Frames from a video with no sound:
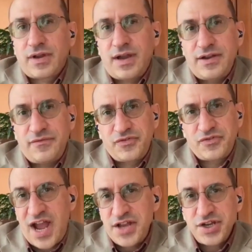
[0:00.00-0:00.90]
a kind of
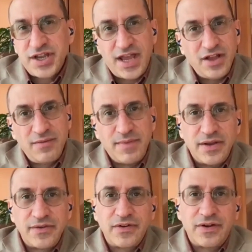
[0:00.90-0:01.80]
tragic
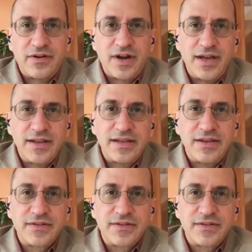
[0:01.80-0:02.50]
element to it, right?